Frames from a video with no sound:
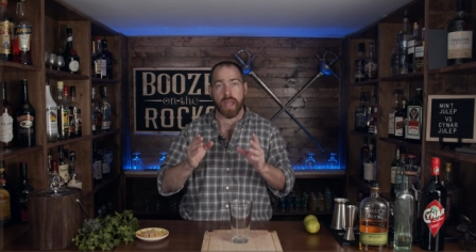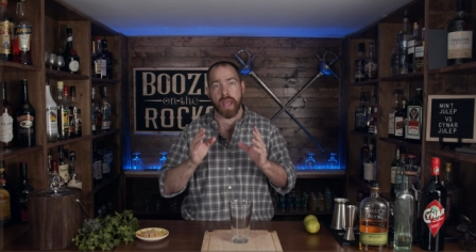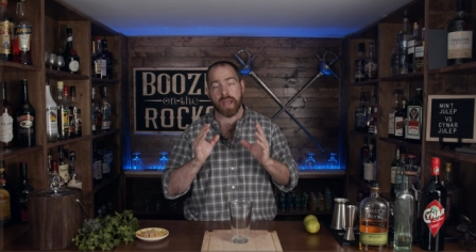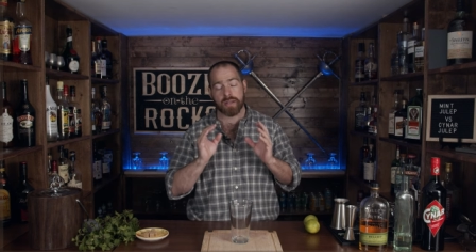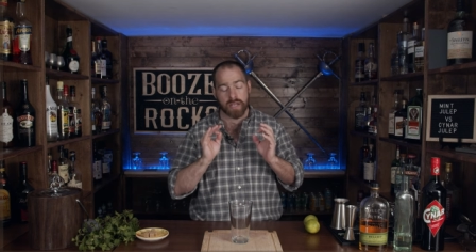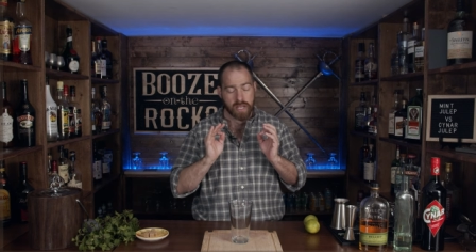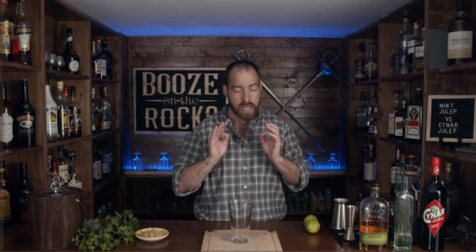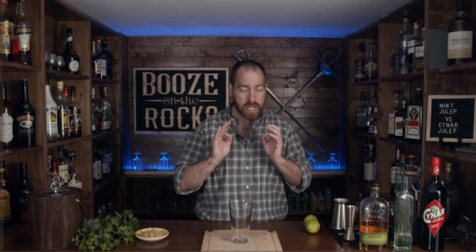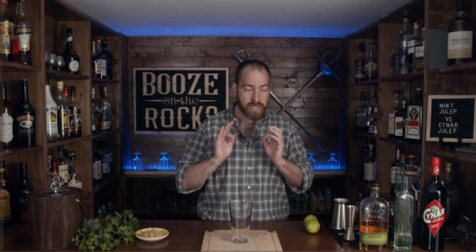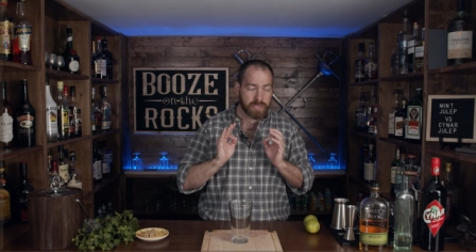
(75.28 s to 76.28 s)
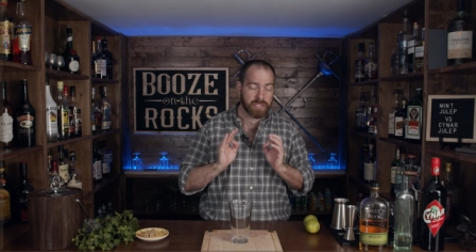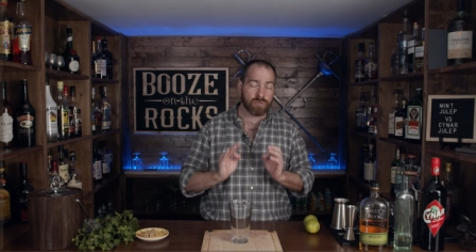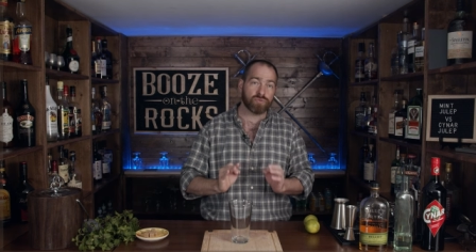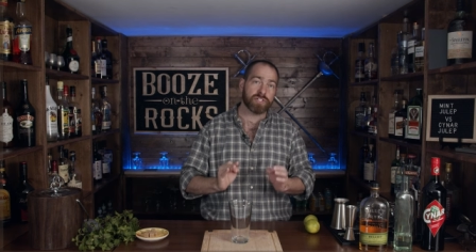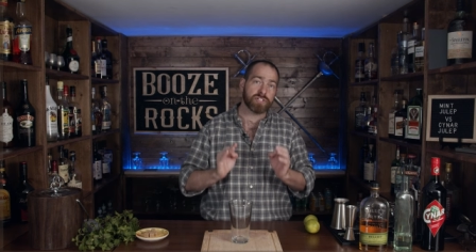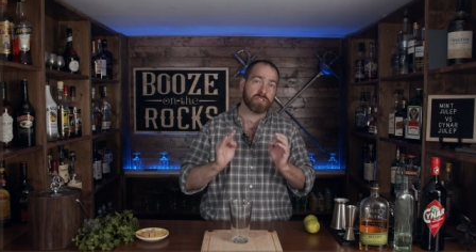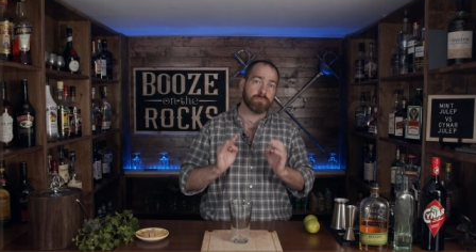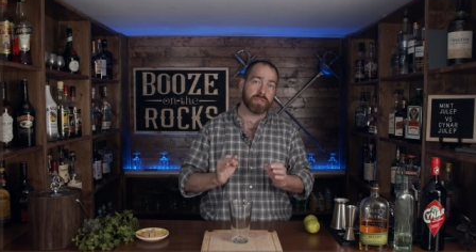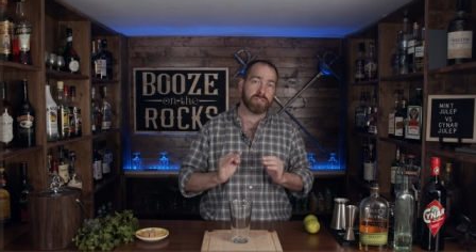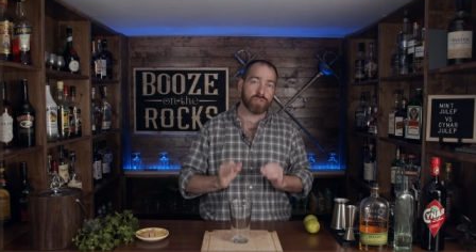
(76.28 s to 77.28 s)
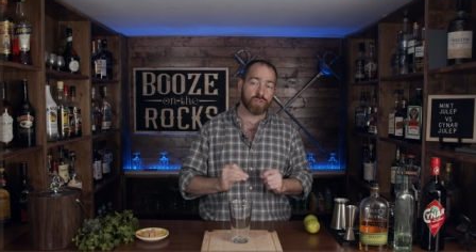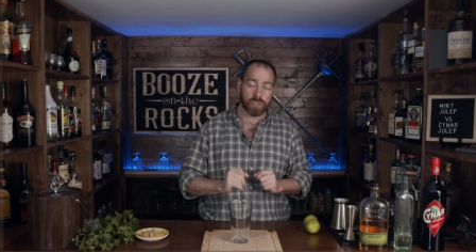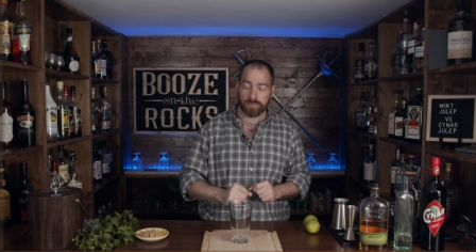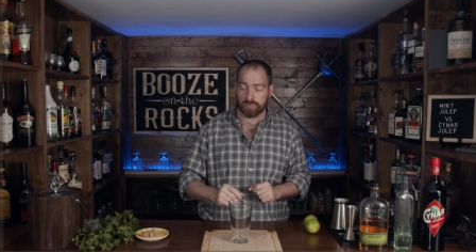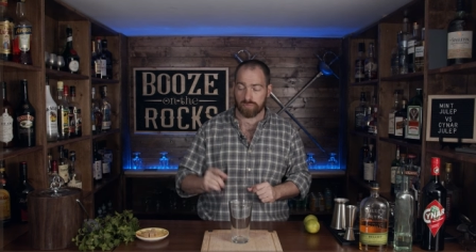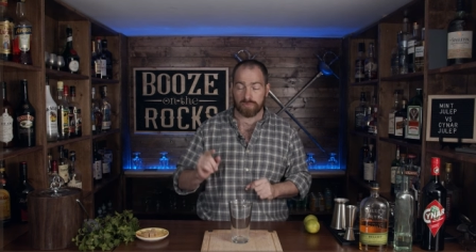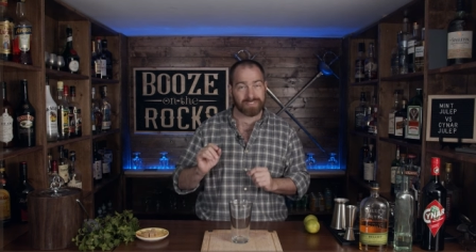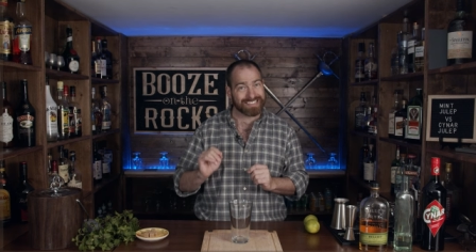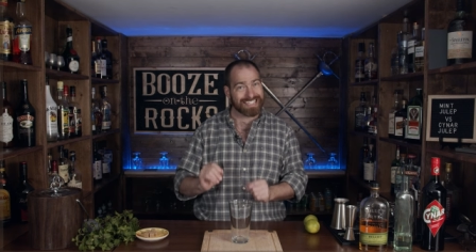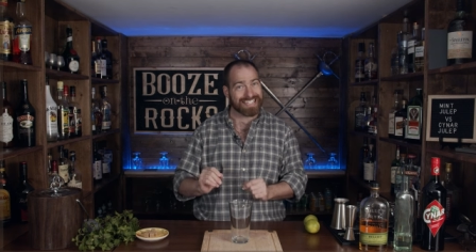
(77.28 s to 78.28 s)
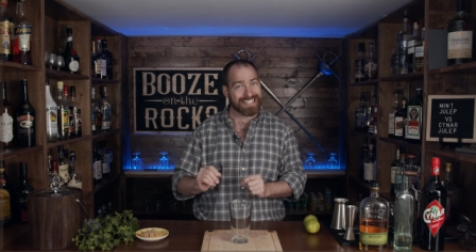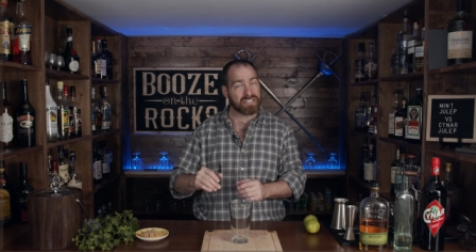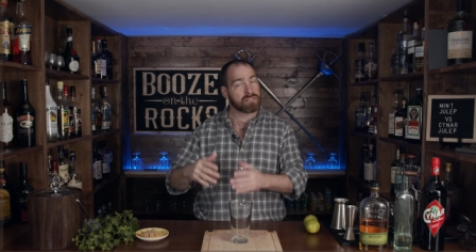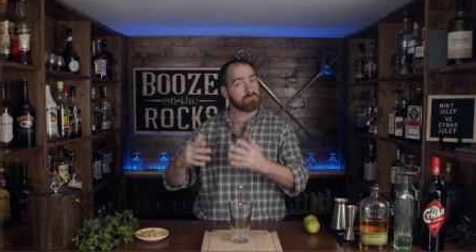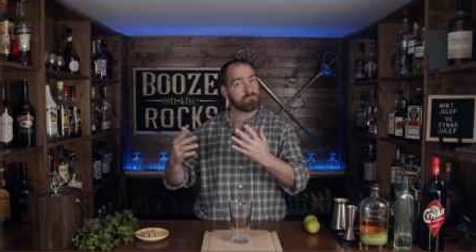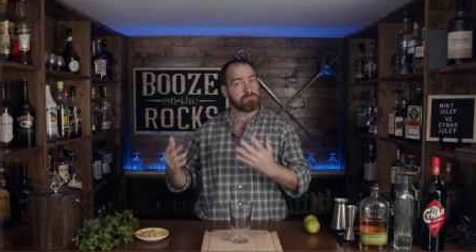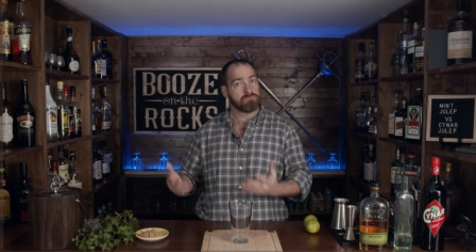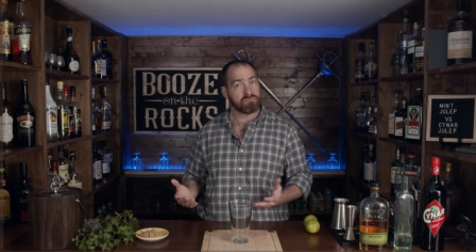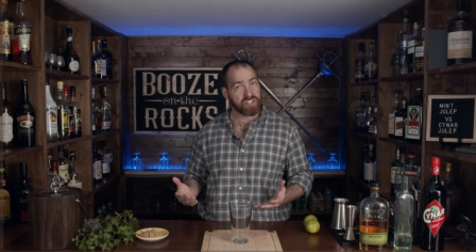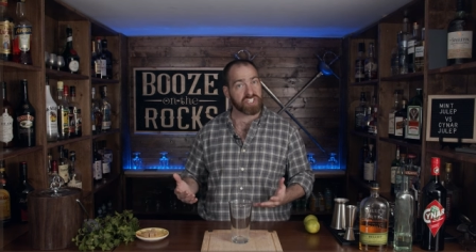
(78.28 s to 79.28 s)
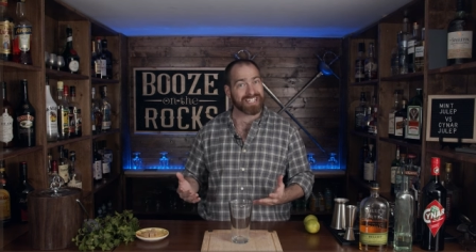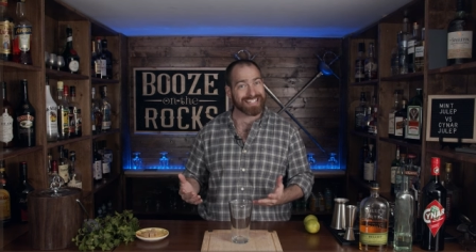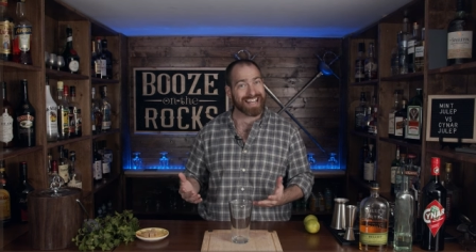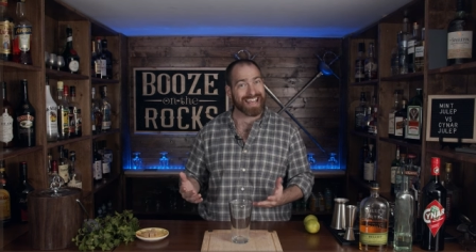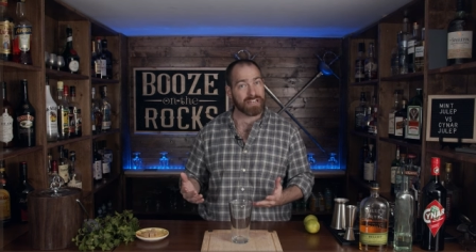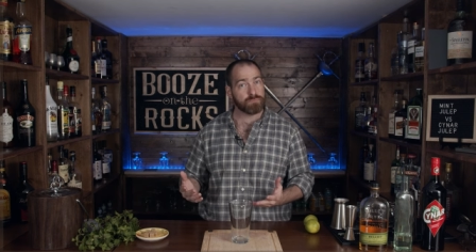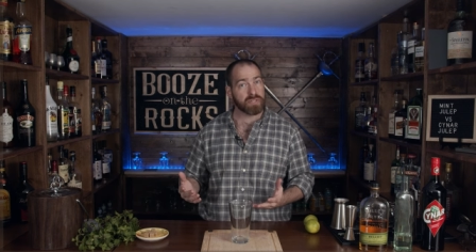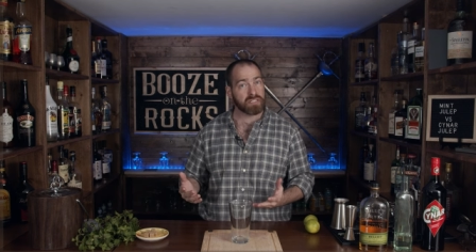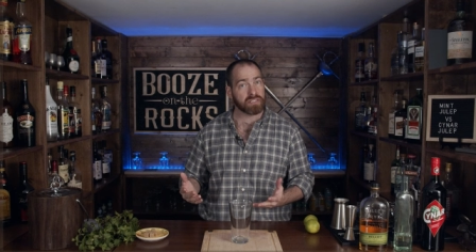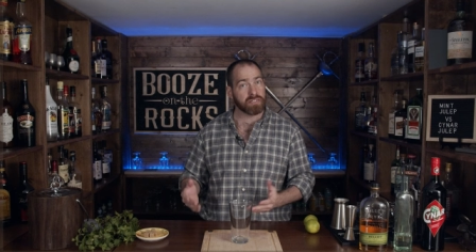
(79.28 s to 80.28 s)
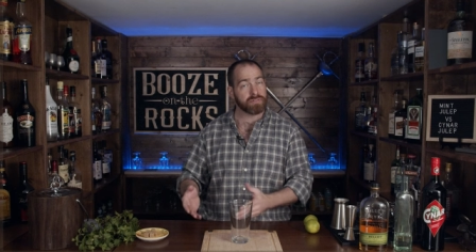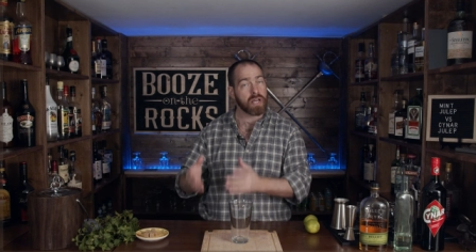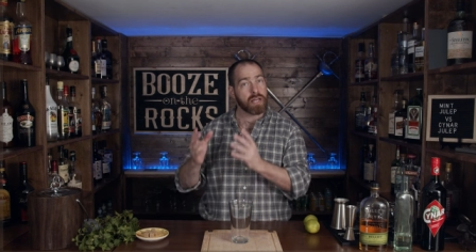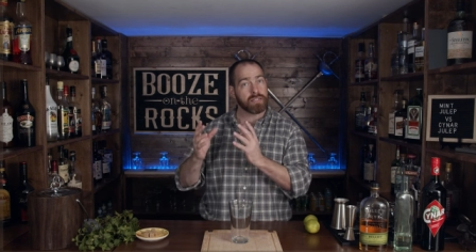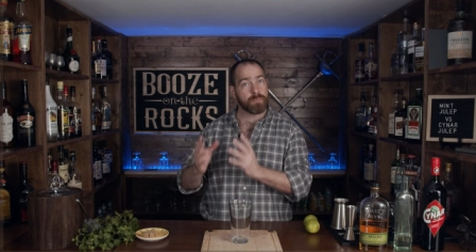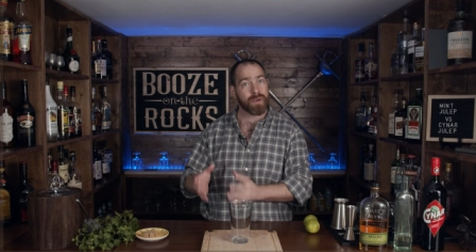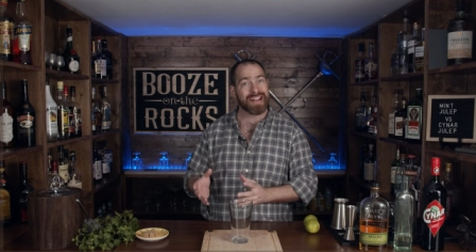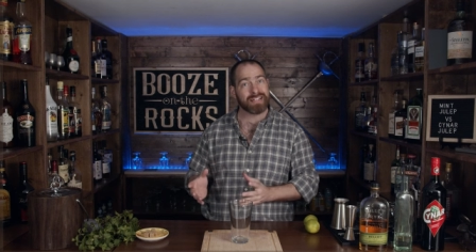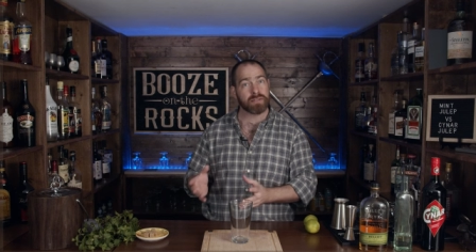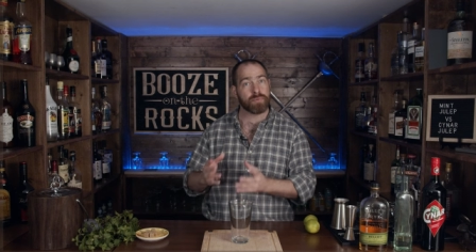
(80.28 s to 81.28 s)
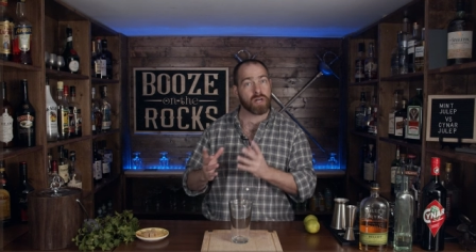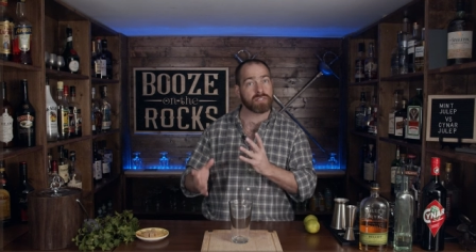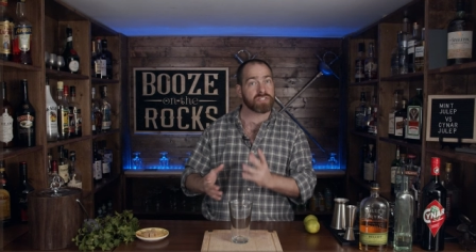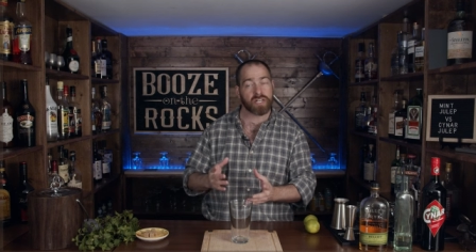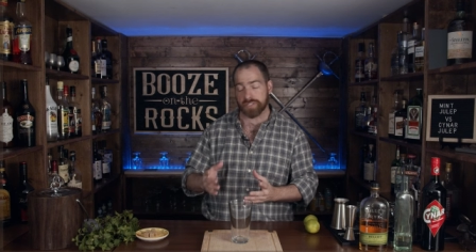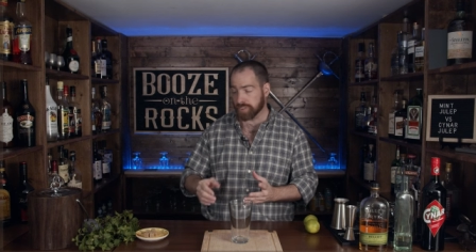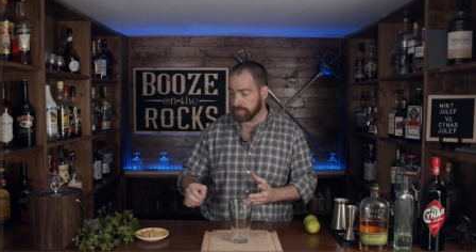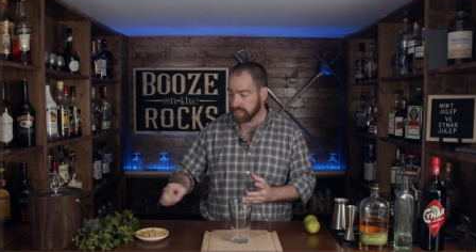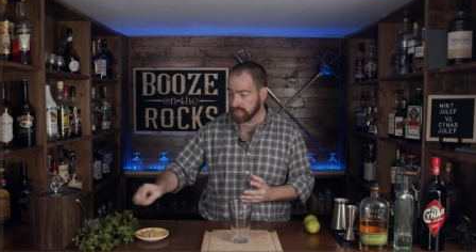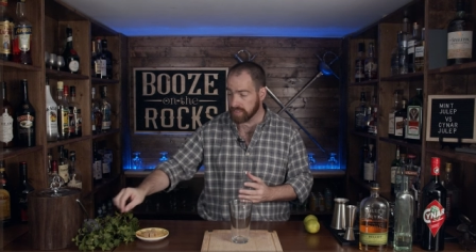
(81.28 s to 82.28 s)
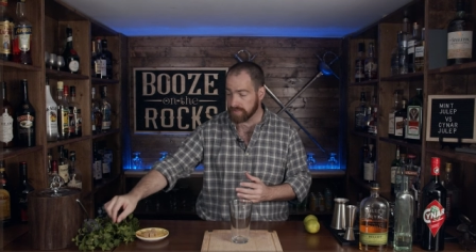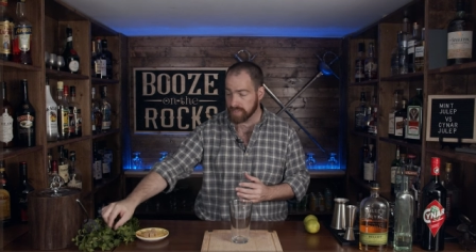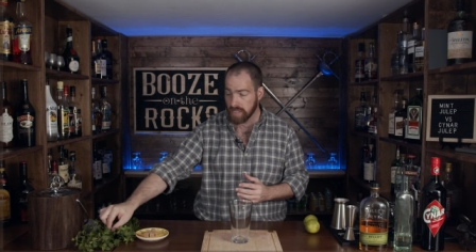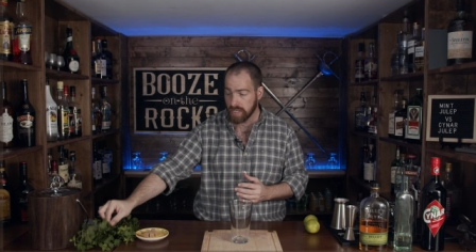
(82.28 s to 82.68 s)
And the original mint julep needs six to eight mint leaves depending upon the size of your mint leaves.